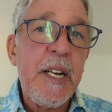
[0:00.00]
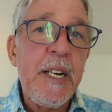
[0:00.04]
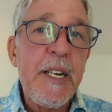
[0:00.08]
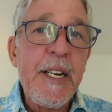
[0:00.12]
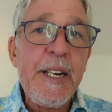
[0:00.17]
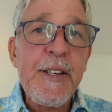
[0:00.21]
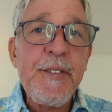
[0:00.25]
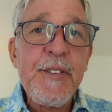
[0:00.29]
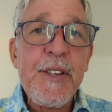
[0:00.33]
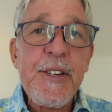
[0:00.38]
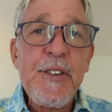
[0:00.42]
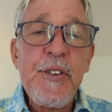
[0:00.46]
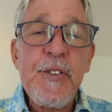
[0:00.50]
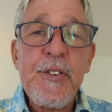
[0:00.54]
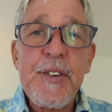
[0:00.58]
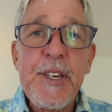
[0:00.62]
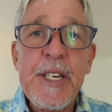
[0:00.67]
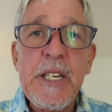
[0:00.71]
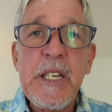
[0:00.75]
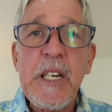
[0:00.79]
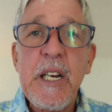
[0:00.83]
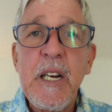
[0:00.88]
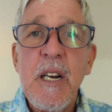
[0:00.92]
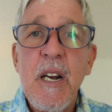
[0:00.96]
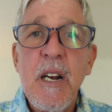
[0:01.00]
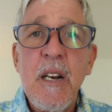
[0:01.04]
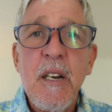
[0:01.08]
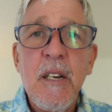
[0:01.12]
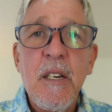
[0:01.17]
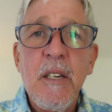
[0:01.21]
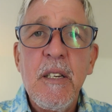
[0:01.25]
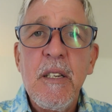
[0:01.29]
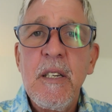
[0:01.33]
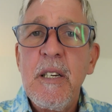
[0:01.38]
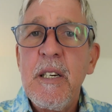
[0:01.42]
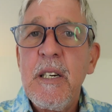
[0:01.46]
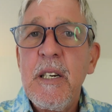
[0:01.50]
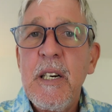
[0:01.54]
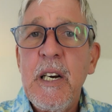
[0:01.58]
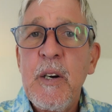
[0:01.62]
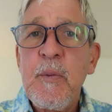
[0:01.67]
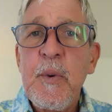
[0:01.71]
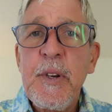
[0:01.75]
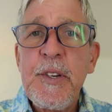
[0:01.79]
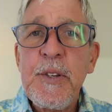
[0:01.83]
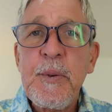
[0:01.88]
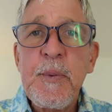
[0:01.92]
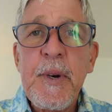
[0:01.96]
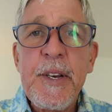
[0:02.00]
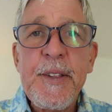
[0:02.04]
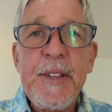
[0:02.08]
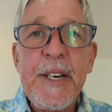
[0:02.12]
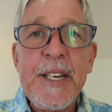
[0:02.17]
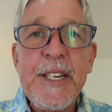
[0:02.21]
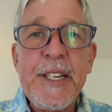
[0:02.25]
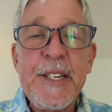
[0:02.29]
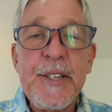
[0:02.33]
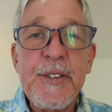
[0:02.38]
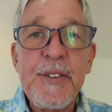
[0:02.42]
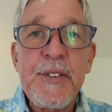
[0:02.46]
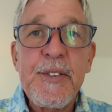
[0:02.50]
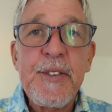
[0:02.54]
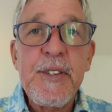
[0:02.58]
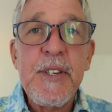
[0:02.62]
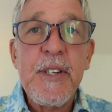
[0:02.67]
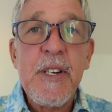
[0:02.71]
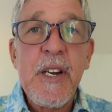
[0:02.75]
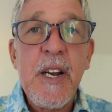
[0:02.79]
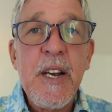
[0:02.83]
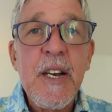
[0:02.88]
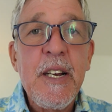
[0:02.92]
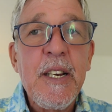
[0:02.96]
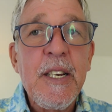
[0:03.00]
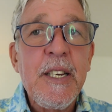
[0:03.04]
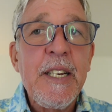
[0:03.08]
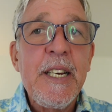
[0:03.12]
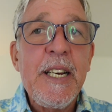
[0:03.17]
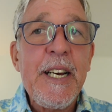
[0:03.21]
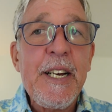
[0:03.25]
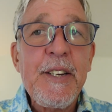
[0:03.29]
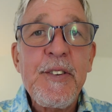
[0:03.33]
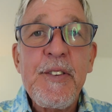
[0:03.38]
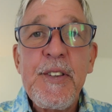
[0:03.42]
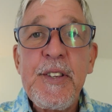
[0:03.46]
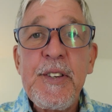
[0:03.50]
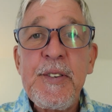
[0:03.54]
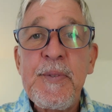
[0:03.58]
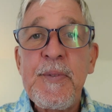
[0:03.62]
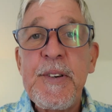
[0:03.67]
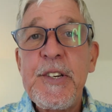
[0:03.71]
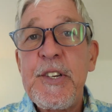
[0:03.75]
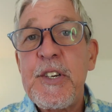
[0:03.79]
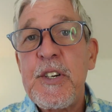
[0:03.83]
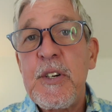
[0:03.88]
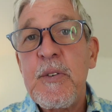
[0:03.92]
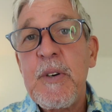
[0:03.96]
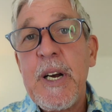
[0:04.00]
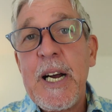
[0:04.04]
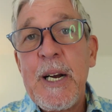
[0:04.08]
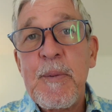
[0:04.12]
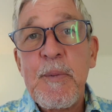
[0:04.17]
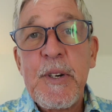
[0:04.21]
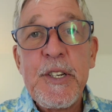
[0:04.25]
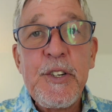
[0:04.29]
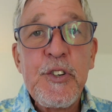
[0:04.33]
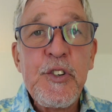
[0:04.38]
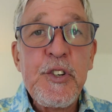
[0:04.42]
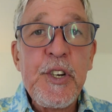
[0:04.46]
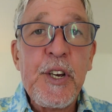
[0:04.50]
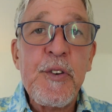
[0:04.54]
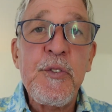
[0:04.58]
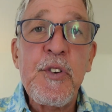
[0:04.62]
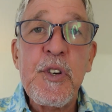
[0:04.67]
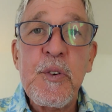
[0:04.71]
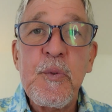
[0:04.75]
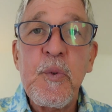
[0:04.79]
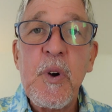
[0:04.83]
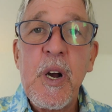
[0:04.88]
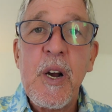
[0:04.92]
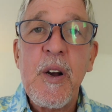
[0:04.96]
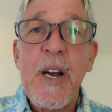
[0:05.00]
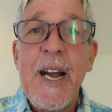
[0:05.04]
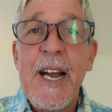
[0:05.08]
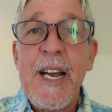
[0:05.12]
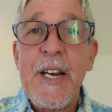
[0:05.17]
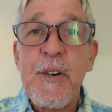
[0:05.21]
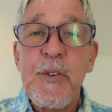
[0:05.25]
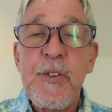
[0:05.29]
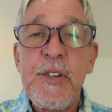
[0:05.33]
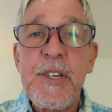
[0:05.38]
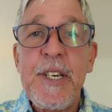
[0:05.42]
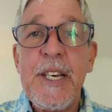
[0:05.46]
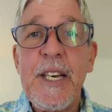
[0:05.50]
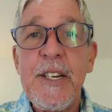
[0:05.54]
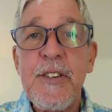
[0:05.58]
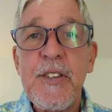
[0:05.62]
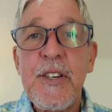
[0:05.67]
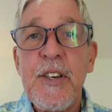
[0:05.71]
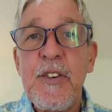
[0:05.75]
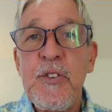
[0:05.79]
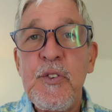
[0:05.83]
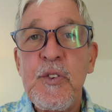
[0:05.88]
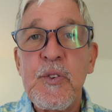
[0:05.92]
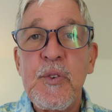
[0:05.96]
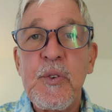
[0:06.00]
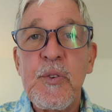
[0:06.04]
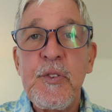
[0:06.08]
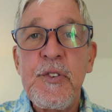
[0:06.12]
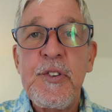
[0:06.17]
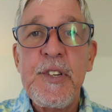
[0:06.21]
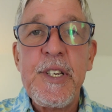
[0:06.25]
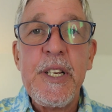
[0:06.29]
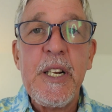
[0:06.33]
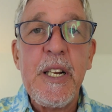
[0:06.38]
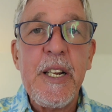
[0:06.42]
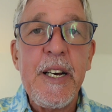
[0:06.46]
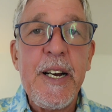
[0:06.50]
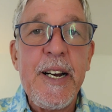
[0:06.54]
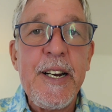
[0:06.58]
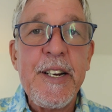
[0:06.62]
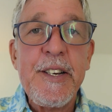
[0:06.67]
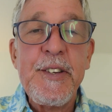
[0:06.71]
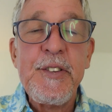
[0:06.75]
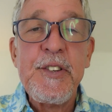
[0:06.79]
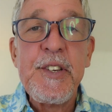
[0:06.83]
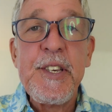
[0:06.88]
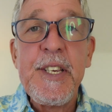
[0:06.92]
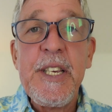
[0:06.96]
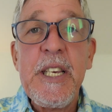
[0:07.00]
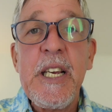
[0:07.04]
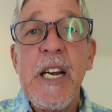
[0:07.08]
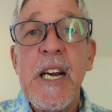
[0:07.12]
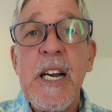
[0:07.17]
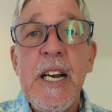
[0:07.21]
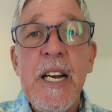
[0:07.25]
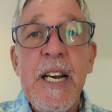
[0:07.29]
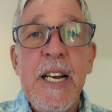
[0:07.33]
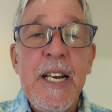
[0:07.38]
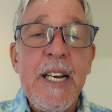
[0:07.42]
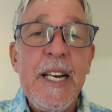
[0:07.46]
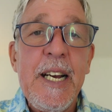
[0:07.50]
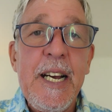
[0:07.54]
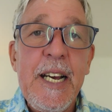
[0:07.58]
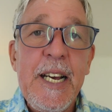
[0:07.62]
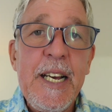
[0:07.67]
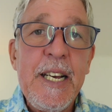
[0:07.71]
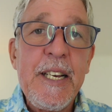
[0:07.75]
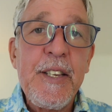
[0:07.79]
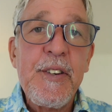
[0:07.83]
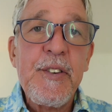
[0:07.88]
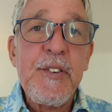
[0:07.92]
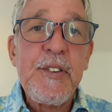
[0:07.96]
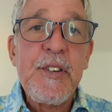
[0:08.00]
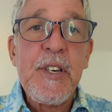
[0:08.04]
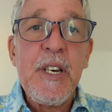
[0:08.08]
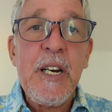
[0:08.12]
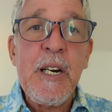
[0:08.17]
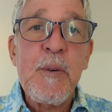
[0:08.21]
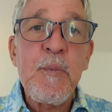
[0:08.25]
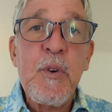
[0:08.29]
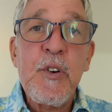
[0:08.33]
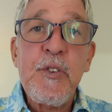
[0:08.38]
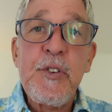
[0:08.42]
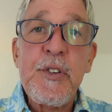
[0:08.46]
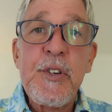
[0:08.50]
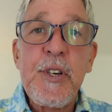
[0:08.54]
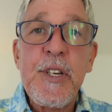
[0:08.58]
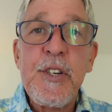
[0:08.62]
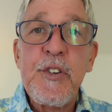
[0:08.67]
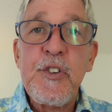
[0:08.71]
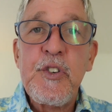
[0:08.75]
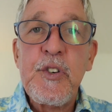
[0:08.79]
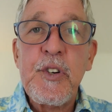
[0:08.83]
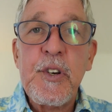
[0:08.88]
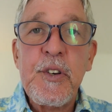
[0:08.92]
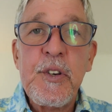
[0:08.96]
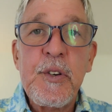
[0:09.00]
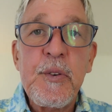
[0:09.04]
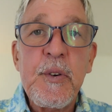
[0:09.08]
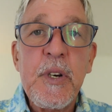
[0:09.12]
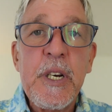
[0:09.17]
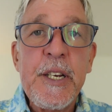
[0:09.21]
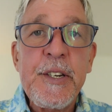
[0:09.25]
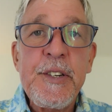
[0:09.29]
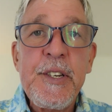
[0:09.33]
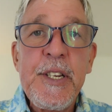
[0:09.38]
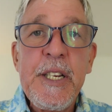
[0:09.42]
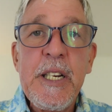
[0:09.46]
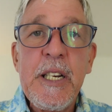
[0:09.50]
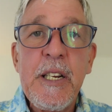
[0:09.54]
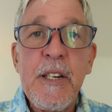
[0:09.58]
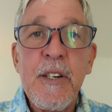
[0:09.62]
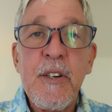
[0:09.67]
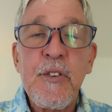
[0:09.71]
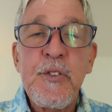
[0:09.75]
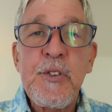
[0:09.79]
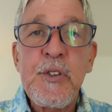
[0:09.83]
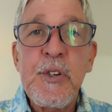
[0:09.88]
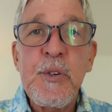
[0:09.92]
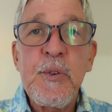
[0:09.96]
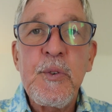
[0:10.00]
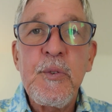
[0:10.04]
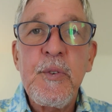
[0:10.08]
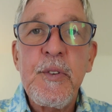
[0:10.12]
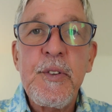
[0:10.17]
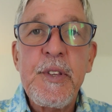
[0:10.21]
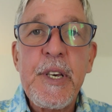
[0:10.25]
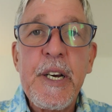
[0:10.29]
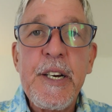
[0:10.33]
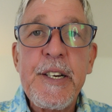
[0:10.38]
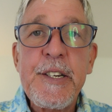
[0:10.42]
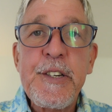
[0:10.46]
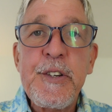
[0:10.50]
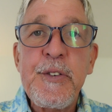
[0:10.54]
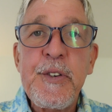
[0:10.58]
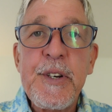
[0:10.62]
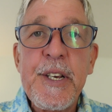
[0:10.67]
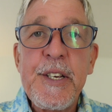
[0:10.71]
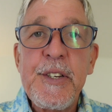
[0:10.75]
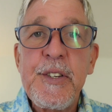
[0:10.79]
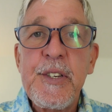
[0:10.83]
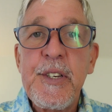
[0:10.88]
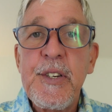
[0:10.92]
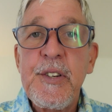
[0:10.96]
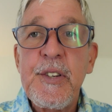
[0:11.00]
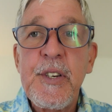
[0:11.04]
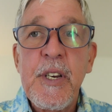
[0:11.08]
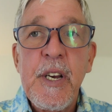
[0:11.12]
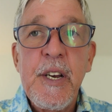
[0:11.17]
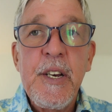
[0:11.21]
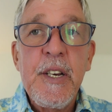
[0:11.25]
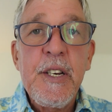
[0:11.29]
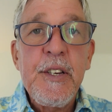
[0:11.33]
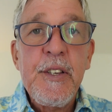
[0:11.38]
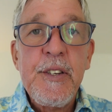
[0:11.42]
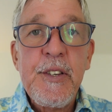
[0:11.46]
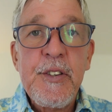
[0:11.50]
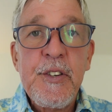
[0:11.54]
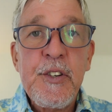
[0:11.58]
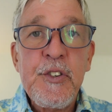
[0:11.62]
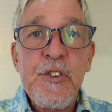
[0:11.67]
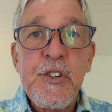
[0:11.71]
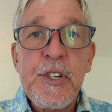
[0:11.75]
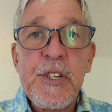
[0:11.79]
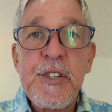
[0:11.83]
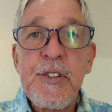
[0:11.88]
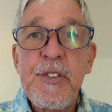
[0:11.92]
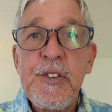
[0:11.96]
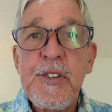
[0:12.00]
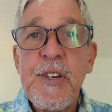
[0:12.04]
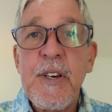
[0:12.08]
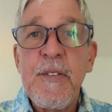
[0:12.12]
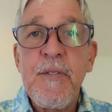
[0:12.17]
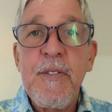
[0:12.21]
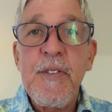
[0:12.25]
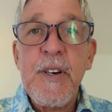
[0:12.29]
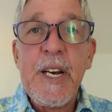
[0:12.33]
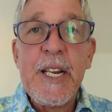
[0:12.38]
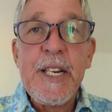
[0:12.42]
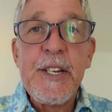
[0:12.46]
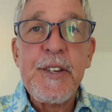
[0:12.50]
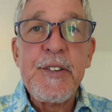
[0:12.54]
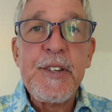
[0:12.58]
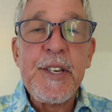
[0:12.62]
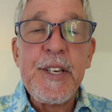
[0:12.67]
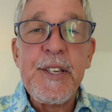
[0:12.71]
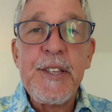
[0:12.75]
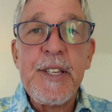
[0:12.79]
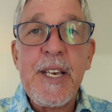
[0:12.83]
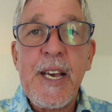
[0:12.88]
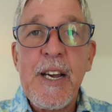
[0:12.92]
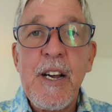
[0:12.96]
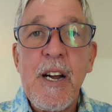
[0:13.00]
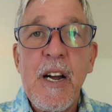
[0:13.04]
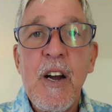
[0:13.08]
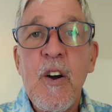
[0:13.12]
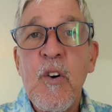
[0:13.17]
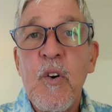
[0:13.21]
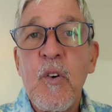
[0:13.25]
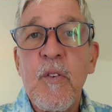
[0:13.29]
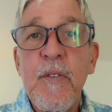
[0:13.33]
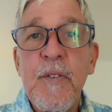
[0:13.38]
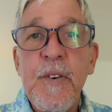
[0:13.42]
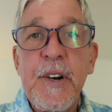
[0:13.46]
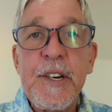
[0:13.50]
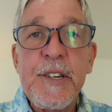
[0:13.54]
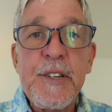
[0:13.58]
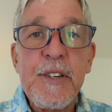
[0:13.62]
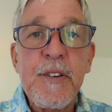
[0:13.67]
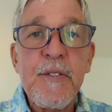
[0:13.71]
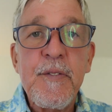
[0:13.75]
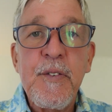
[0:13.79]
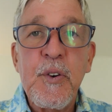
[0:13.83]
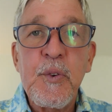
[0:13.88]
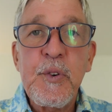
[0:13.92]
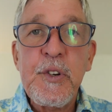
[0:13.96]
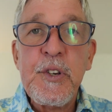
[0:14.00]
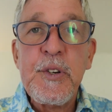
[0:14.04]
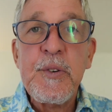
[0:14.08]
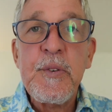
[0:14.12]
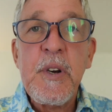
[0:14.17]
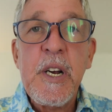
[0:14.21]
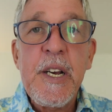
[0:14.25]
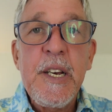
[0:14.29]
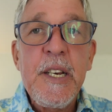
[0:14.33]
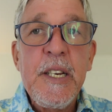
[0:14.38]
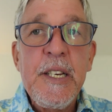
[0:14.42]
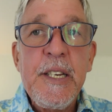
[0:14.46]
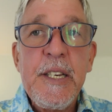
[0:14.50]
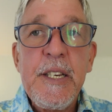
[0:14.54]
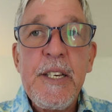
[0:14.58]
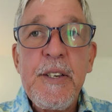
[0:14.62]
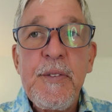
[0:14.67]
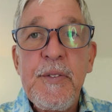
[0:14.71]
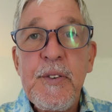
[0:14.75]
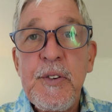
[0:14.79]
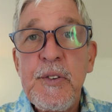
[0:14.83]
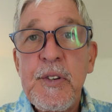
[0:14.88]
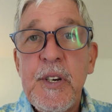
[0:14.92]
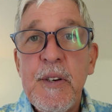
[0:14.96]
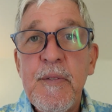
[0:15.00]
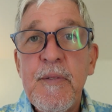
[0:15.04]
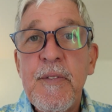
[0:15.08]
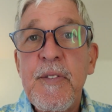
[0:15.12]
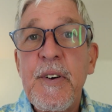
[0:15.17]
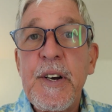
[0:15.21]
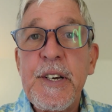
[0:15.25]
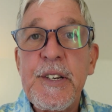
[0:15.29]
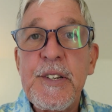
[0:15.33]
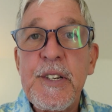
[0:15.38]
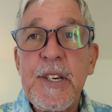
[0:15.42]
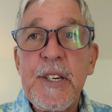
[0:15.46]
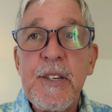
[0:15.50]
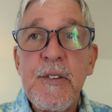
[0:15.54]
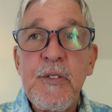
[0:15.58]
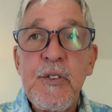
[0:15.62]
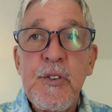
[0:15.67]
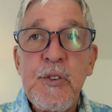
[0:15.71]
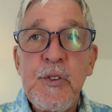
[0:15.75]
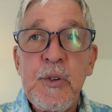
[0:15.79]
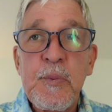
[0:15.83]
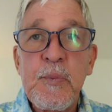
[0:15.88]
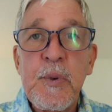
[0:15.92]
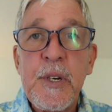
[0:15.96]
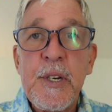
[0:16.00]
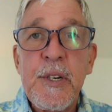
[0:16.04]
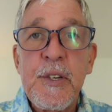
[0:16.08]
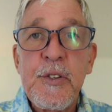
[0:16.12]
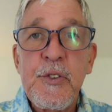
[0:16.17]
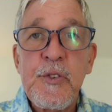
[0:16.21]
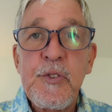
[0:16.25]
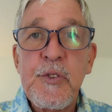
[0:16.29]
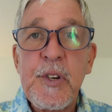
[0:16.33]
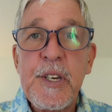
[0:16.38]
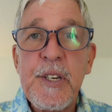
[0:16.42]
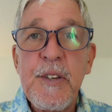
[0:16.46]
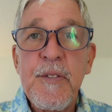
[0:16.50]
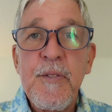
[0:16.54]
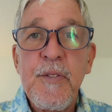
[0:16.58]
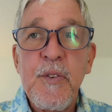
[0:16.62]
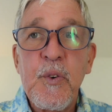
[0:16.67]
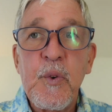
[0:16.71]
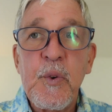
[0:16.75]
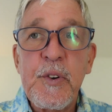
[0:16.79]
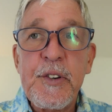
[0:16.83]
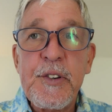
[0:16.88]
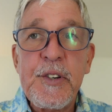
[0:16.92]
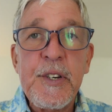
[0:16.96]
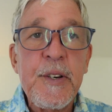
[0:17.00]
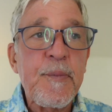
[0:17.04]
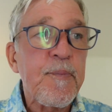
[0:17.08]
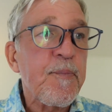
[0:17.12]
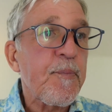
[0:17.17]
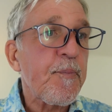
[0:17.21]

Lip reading: And then you think, I wonder where that is. And in this video, I'm going to show you how to get your deal ID. And I'm also going to show you a neat little tool that I created to just validate that or find it for you if you don't find it super straightforward.